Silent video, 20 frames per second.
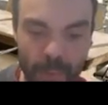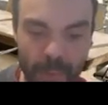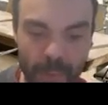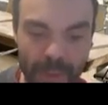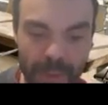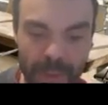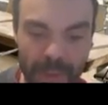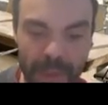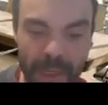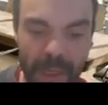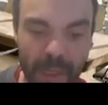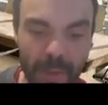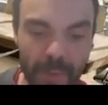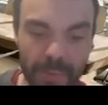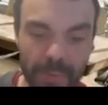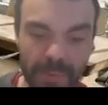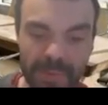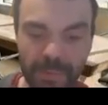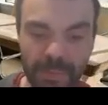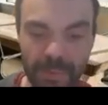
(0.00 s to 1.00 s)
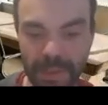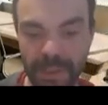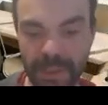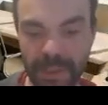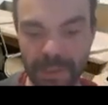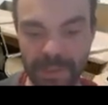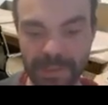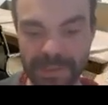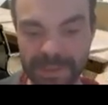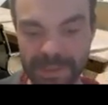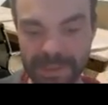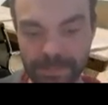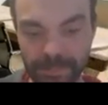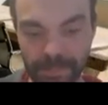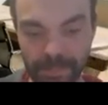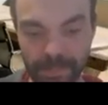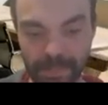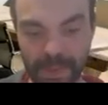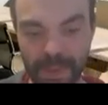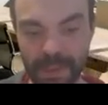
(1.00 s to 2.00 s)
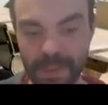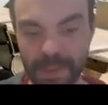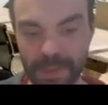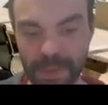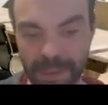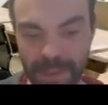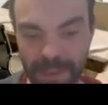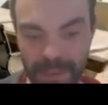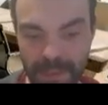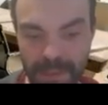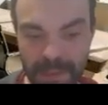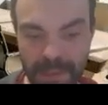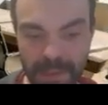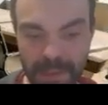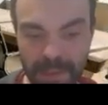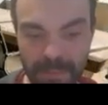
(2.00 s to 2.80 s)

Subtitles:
we now use predicates. And